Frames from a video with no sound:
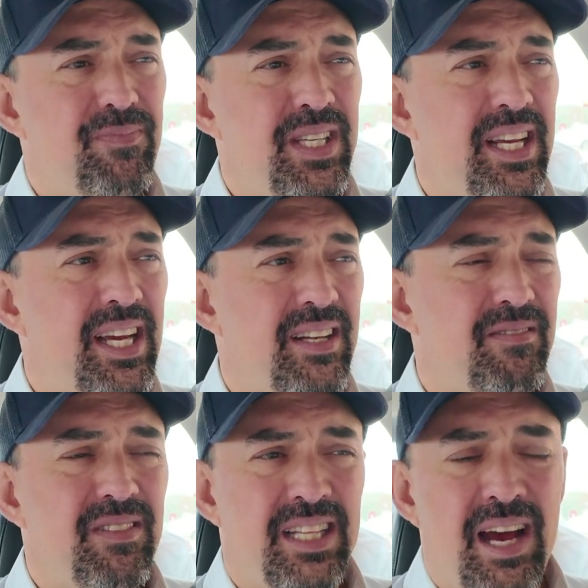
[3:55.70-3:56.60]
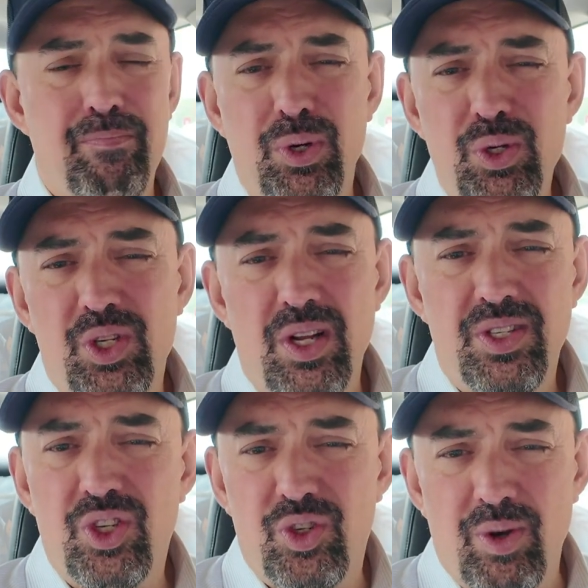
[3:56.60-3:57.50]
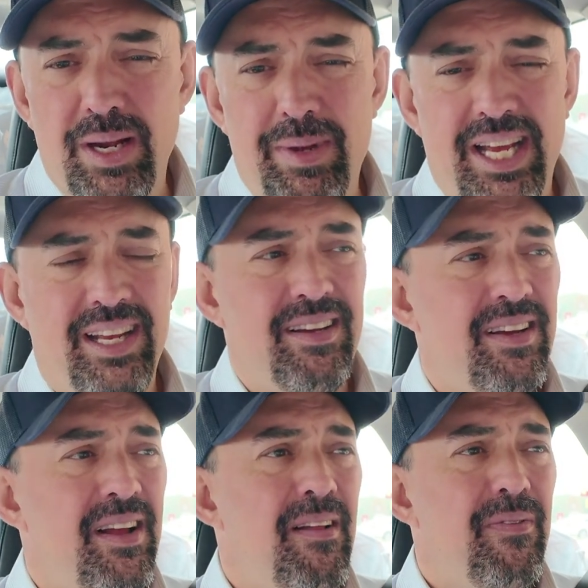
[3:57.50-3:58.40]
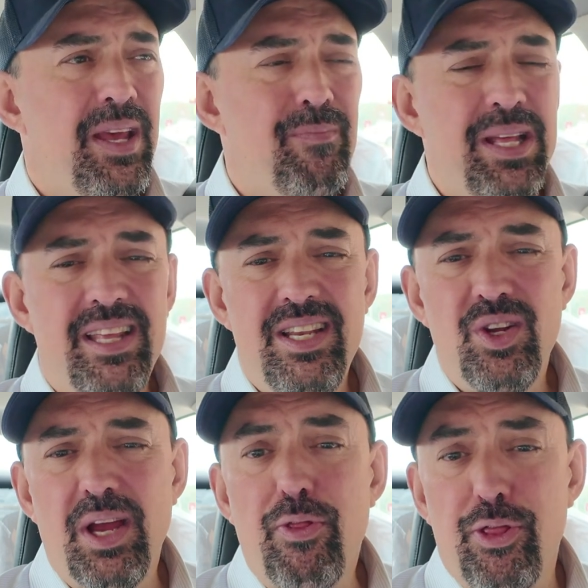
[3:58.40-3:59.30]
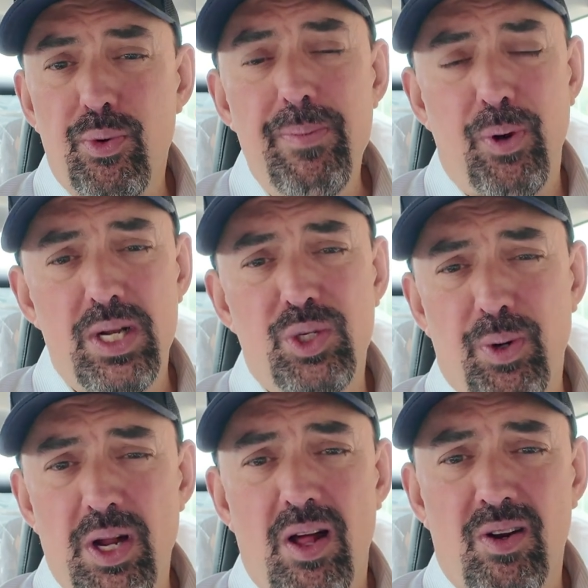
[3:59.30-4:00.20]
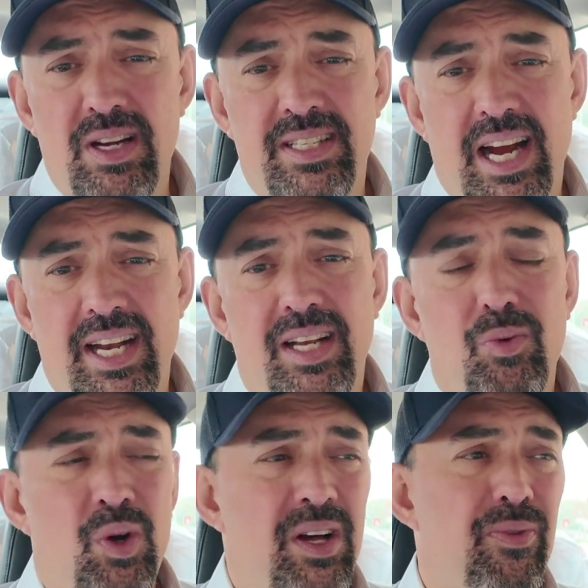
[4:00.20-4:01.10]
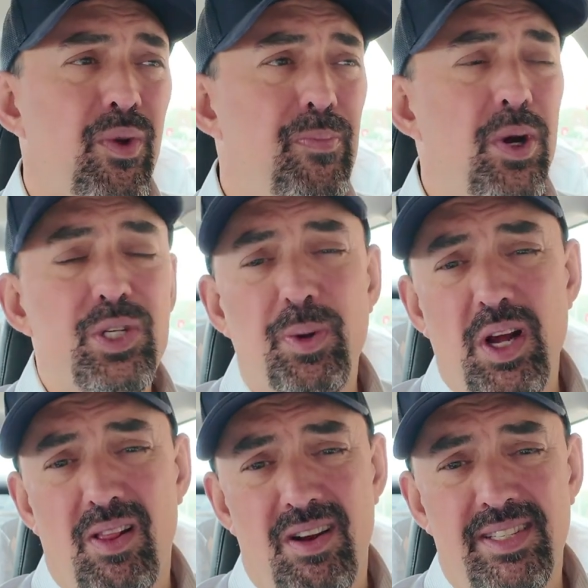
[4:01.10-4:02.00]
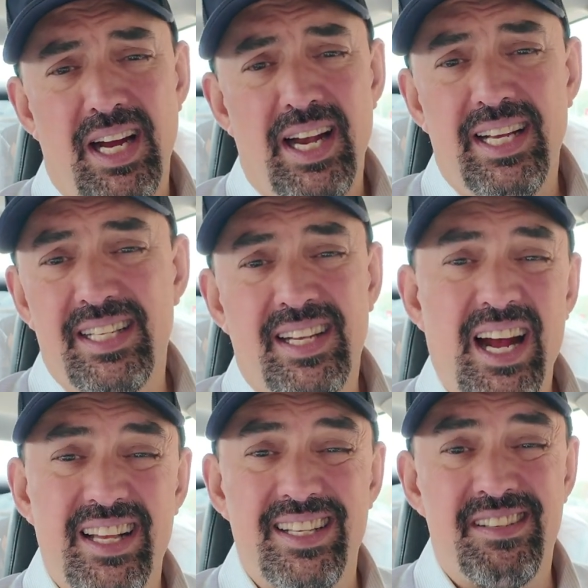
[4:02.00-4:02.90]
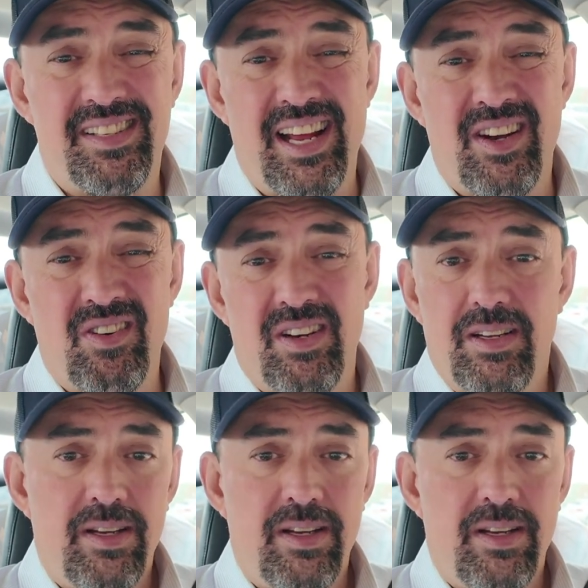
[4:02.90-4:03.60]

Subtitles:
You get that boost on streaming. And then you get 3 points per dollar on dining. Well, 3 points per dollar on dining is kind of the standard.